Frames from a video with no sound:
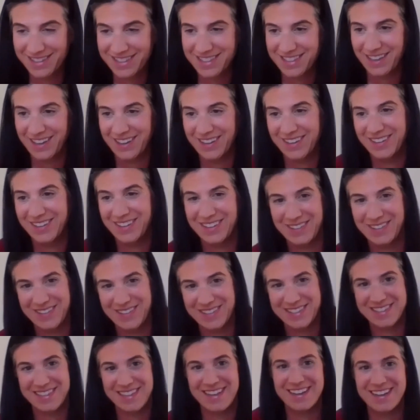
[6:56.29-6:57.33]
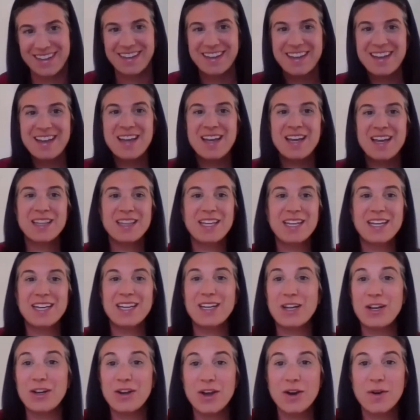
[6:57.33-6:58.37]
So it was like, they
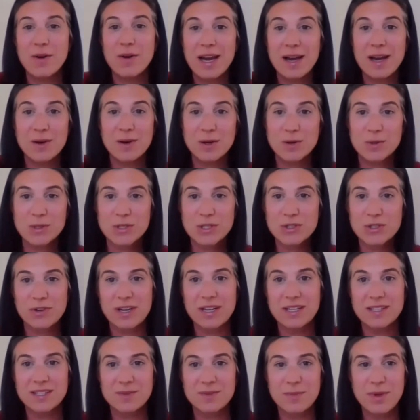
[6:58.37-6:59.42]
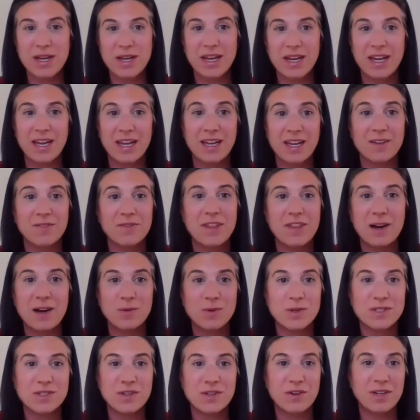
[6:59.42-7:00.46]
didn't know how it was transmitting, if
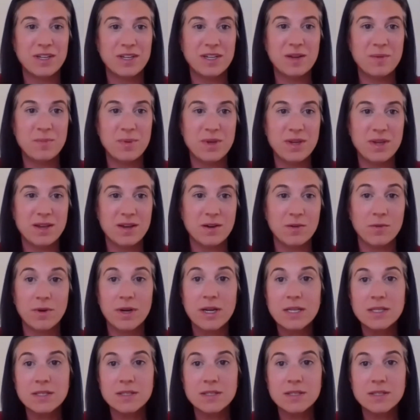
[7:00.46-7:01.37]
that was going to be a